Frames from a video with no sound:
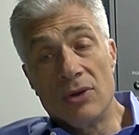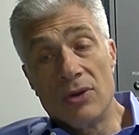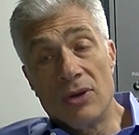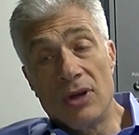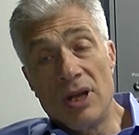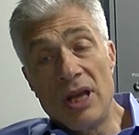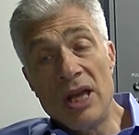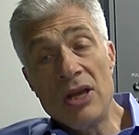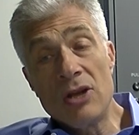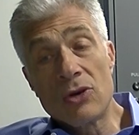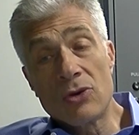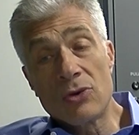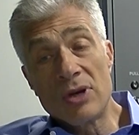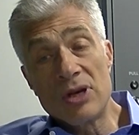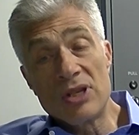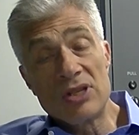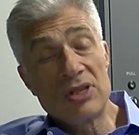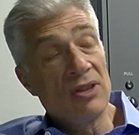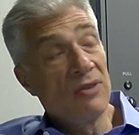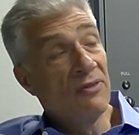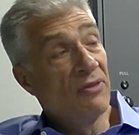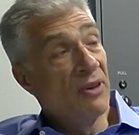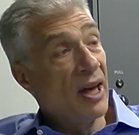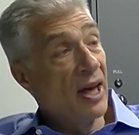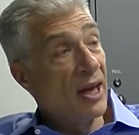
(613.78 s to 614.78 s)
increase
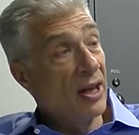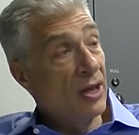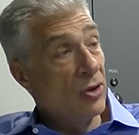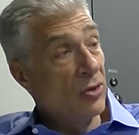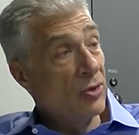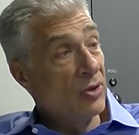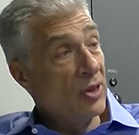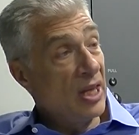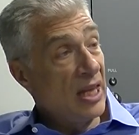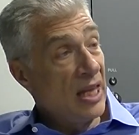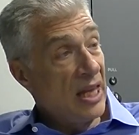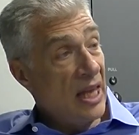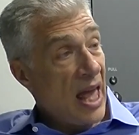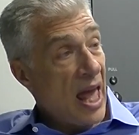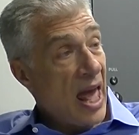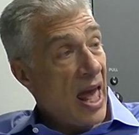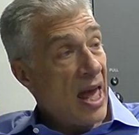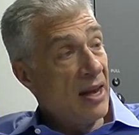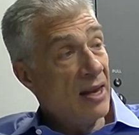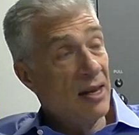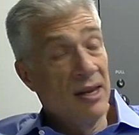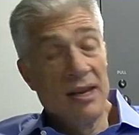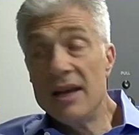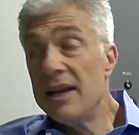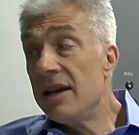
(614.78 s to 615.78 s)
the value of the
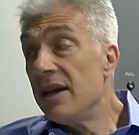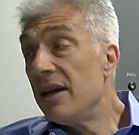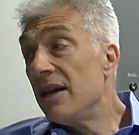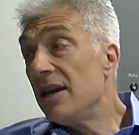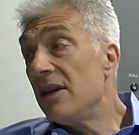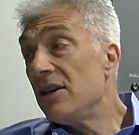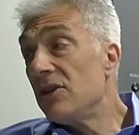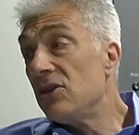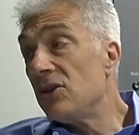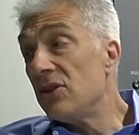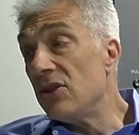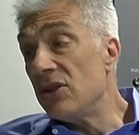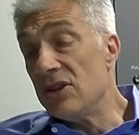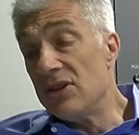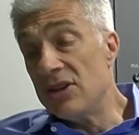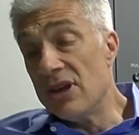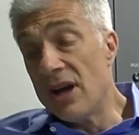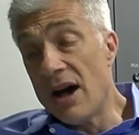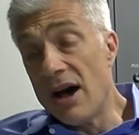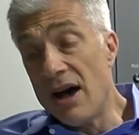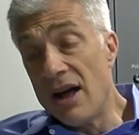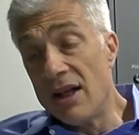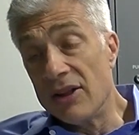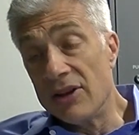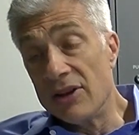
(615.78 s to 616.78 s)
yen to the
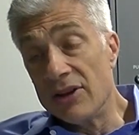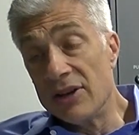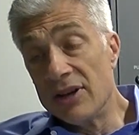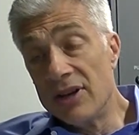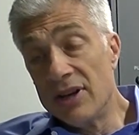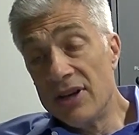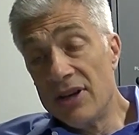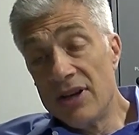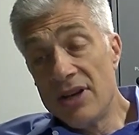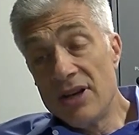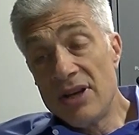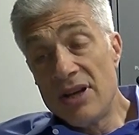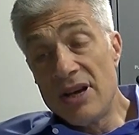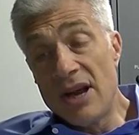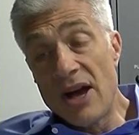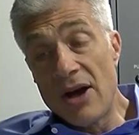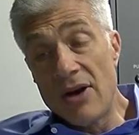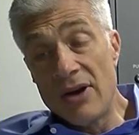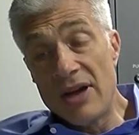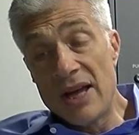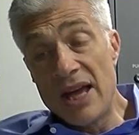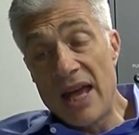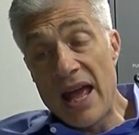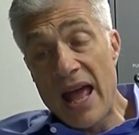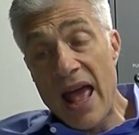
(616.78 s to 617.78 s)
dollar.
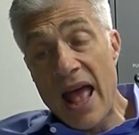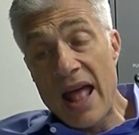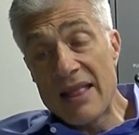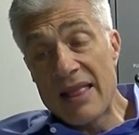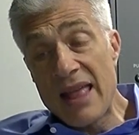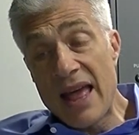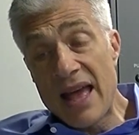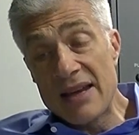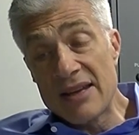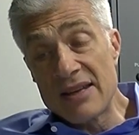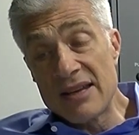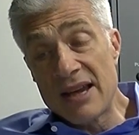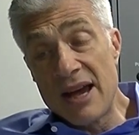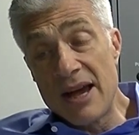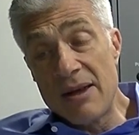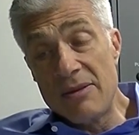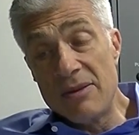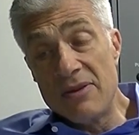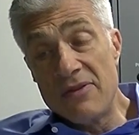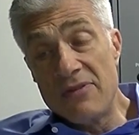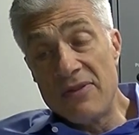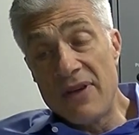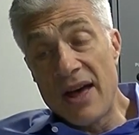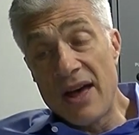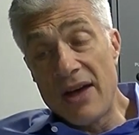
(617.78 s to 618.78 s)
Now, at that time,
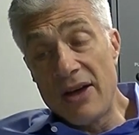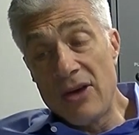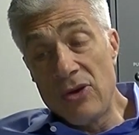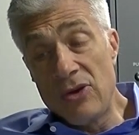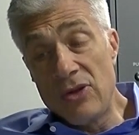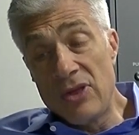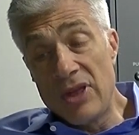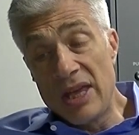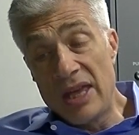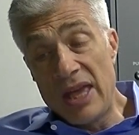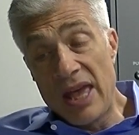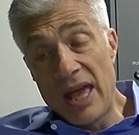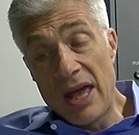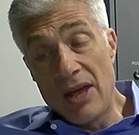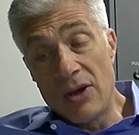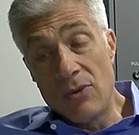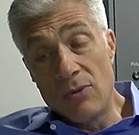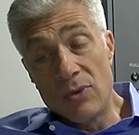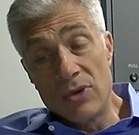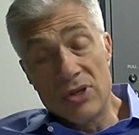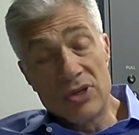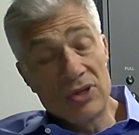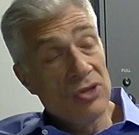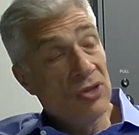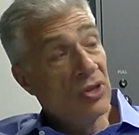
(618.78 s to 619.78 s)
the value of the yen
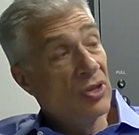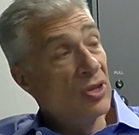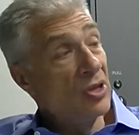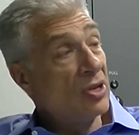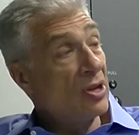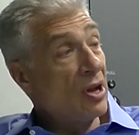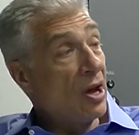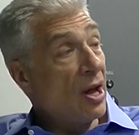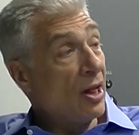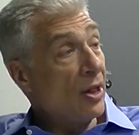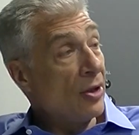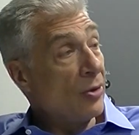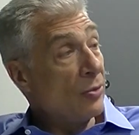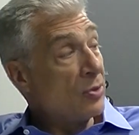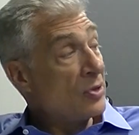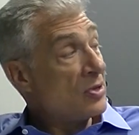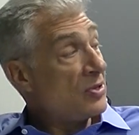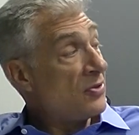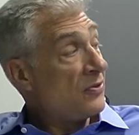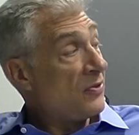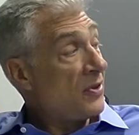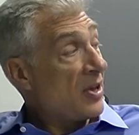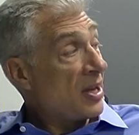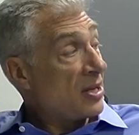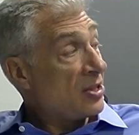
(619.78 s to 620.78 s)
to the dollar was
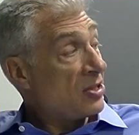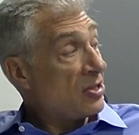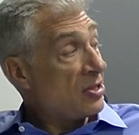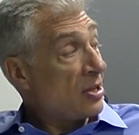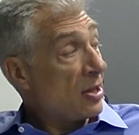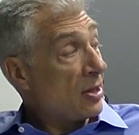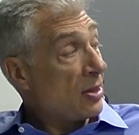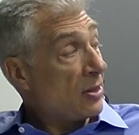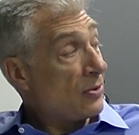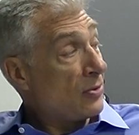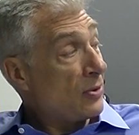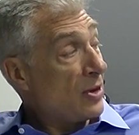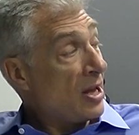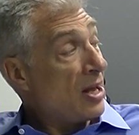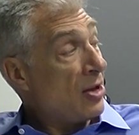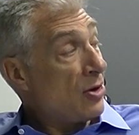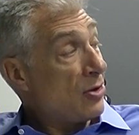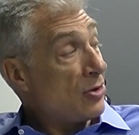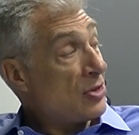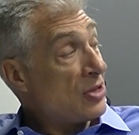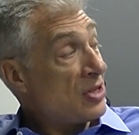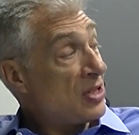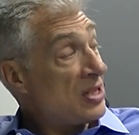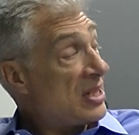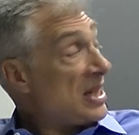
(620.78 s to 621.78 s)
fixed at
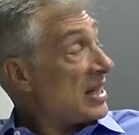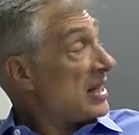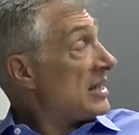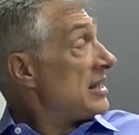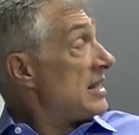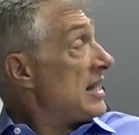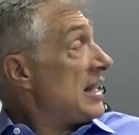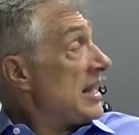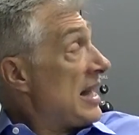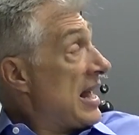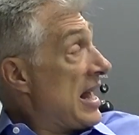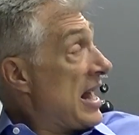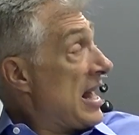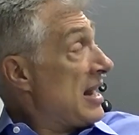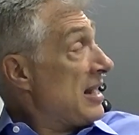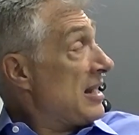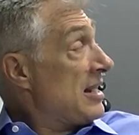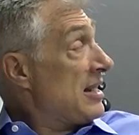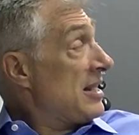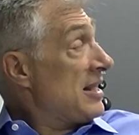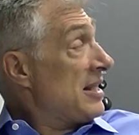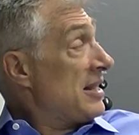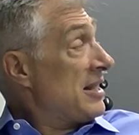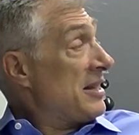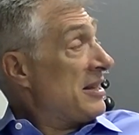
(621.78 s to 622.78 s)
360 yen
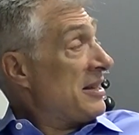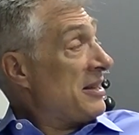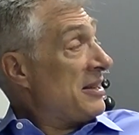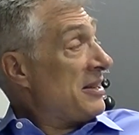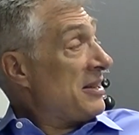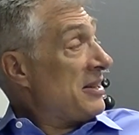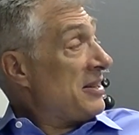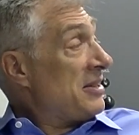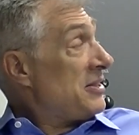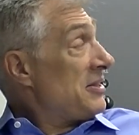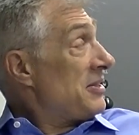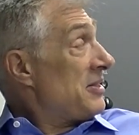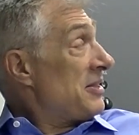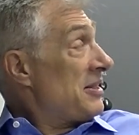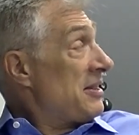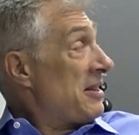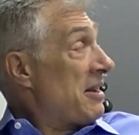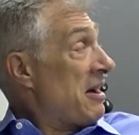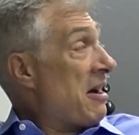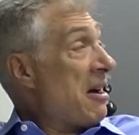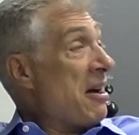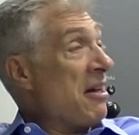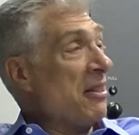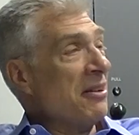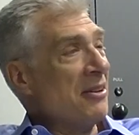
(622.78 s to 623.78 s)
to the
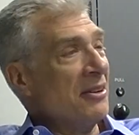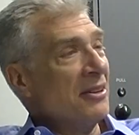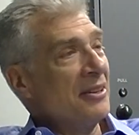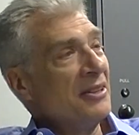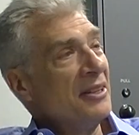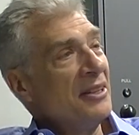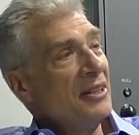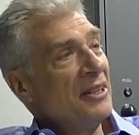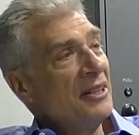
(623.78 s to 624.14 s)
dollar.